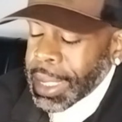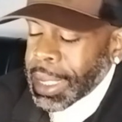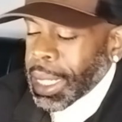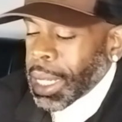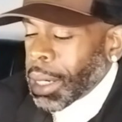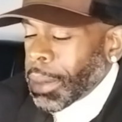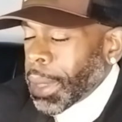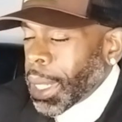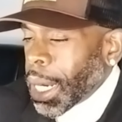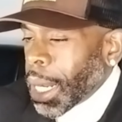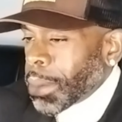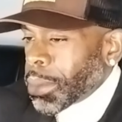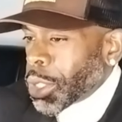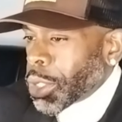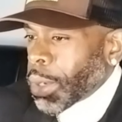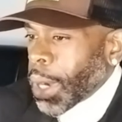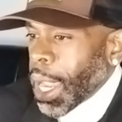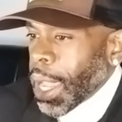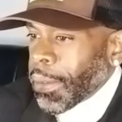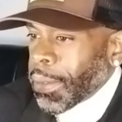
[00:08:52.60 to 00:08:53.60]
and gentlemen, I'm
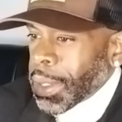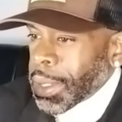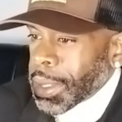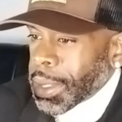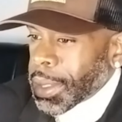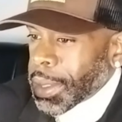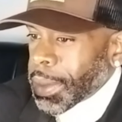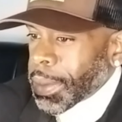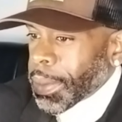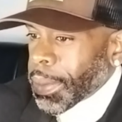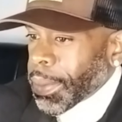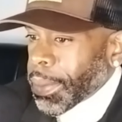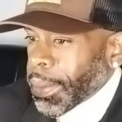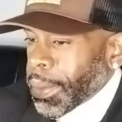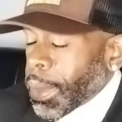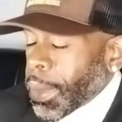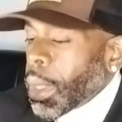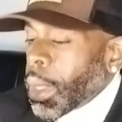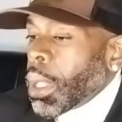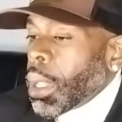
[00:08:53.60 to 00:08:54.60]
Travis.
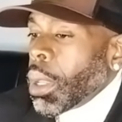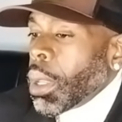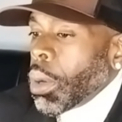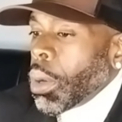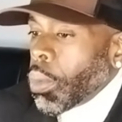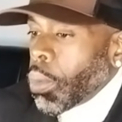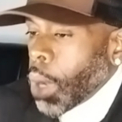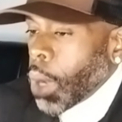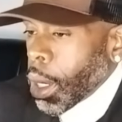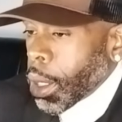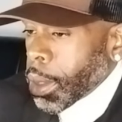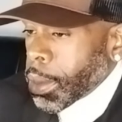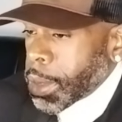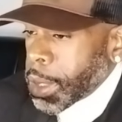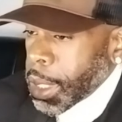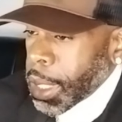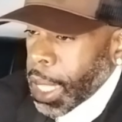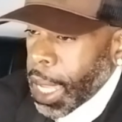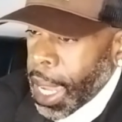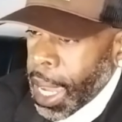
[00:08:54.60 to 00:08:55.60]
Welcome
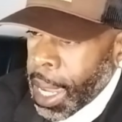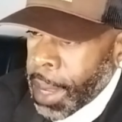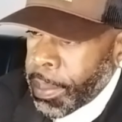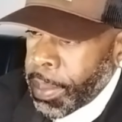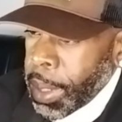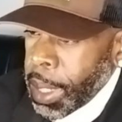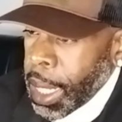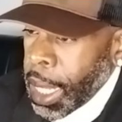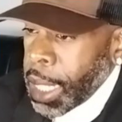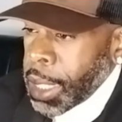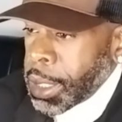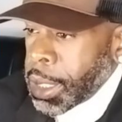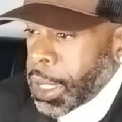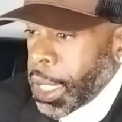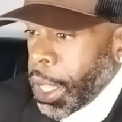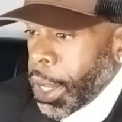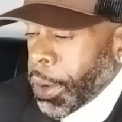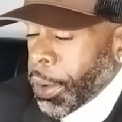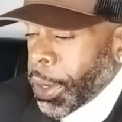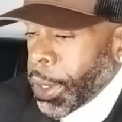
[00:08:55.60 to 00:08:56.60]
to the IPH
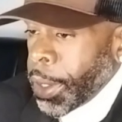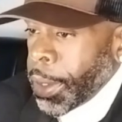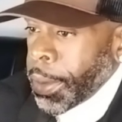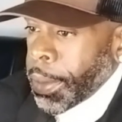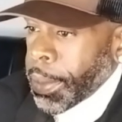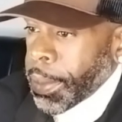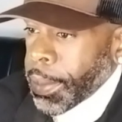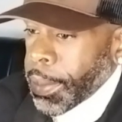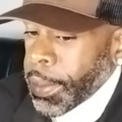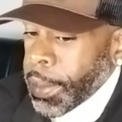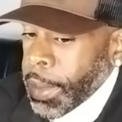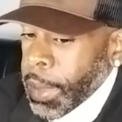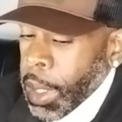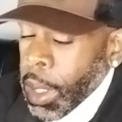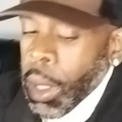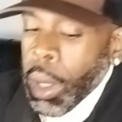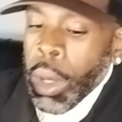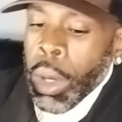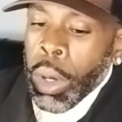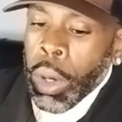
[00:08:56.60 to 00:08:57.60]
Theory.
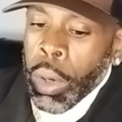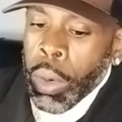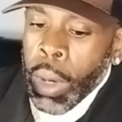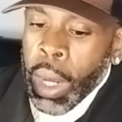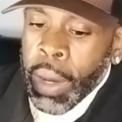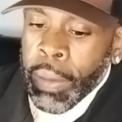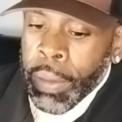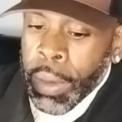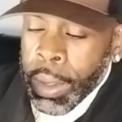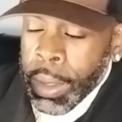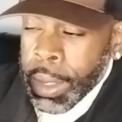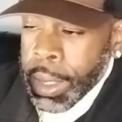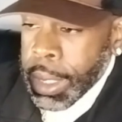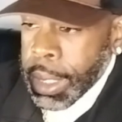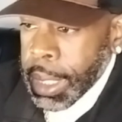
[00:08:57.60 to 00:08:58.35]
Whoever